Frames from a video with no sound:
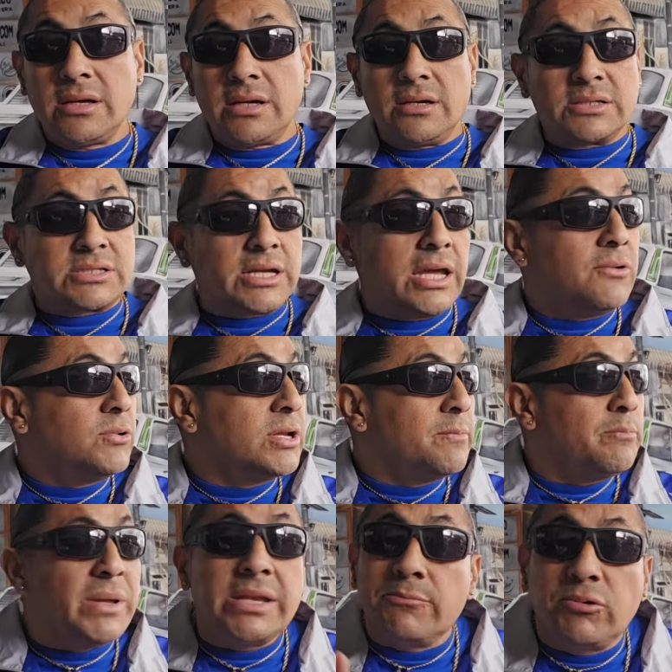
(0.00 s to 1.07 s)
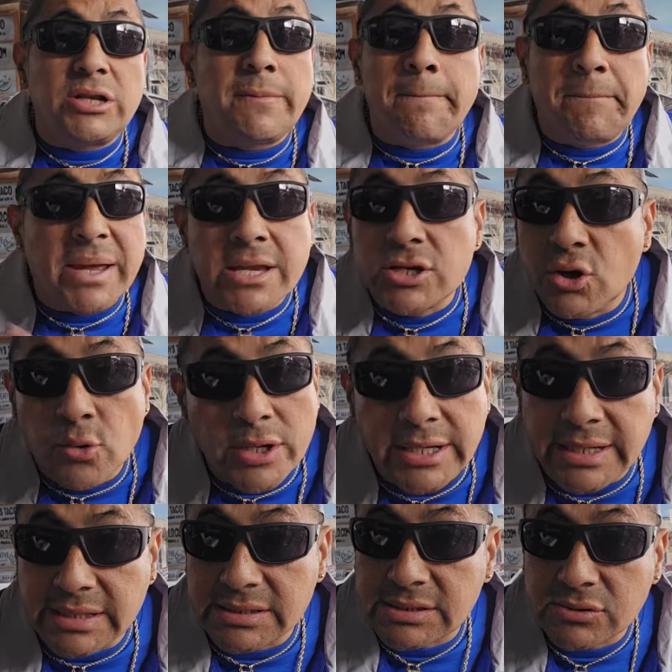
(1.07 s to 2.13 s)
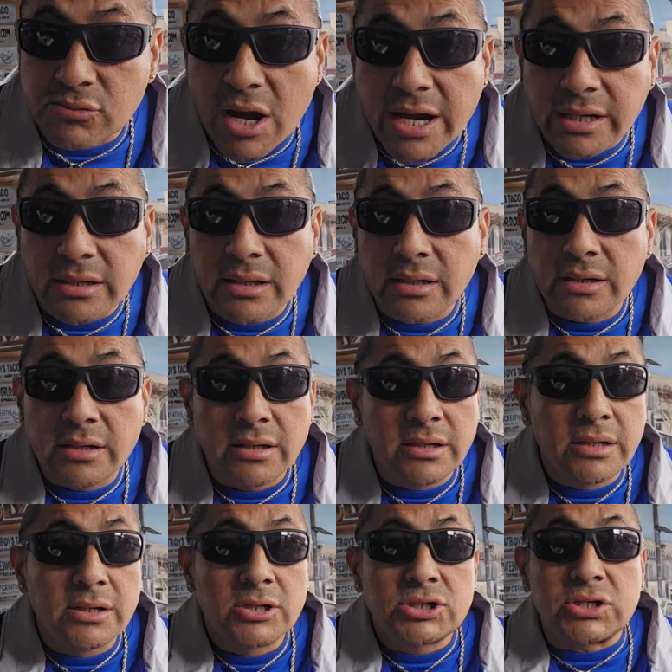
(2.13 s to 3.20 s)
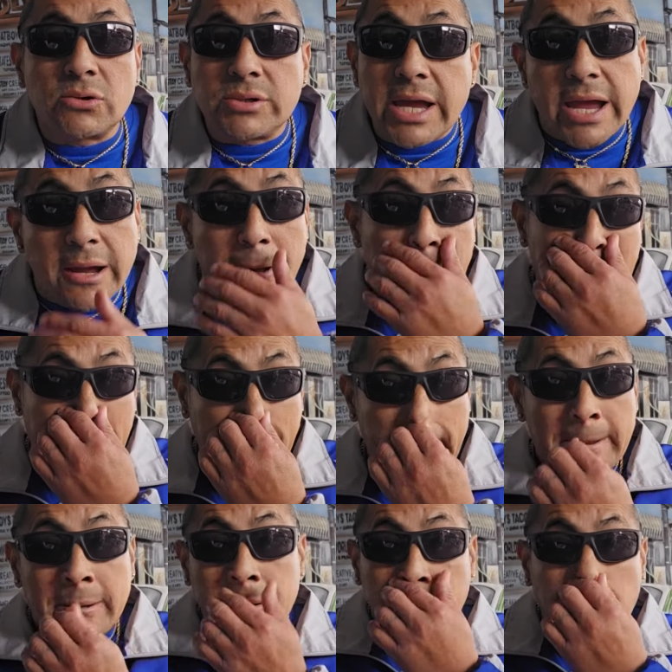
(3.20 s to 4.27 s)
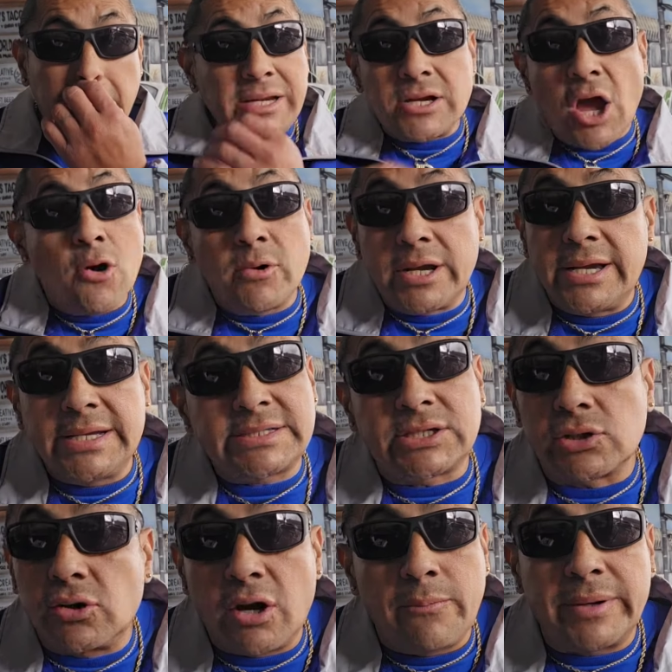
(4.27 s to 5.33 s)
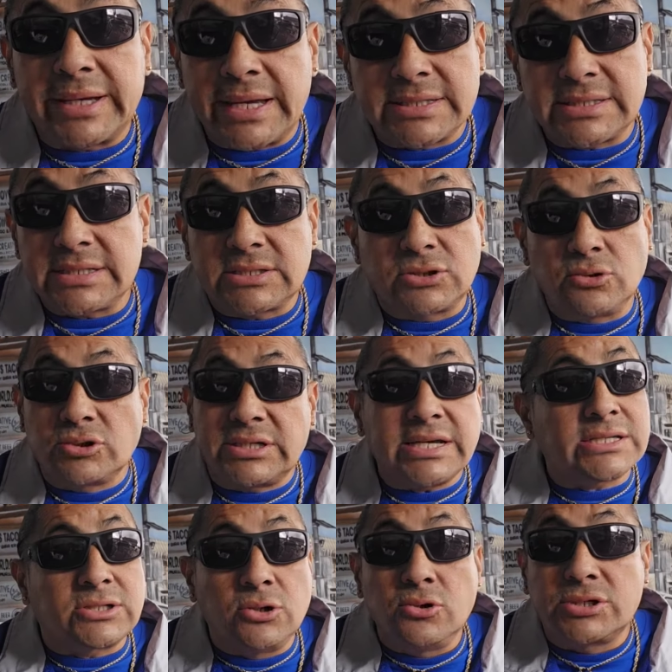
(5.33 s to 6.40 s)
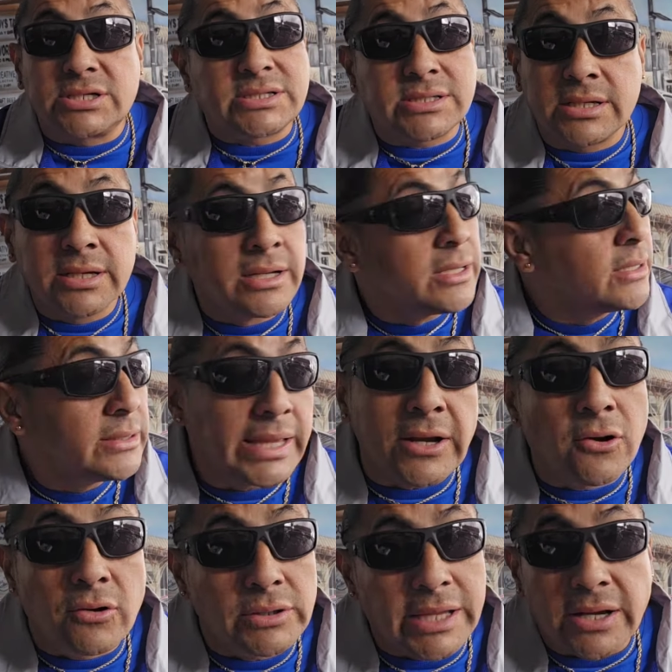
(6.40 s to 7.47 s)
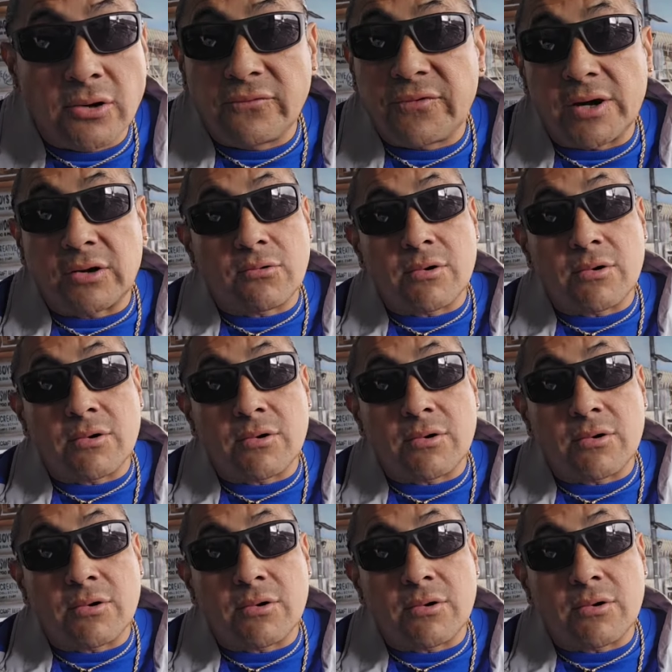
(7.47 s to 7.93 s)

what I'm saying? We didn't been, we didn't been doing this, right? So now, we know what it is to go up against these dudes. These dudes just, they don't, they don't fuck